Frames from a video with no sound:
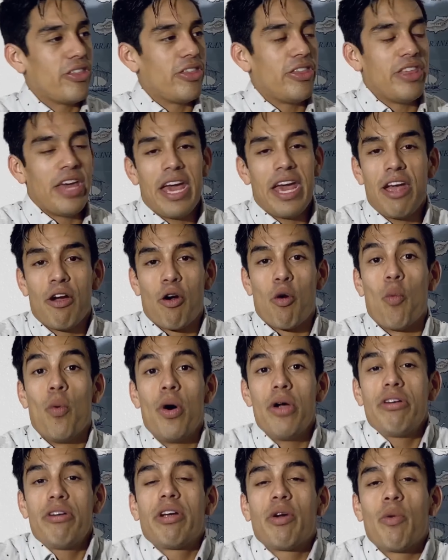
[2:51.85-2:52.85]
they are
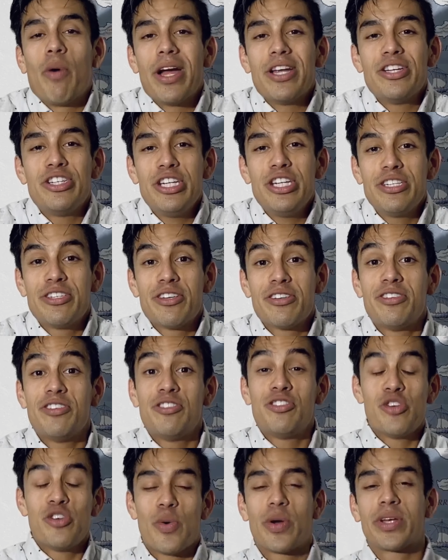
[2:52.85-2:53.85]
wondering why Jesus is so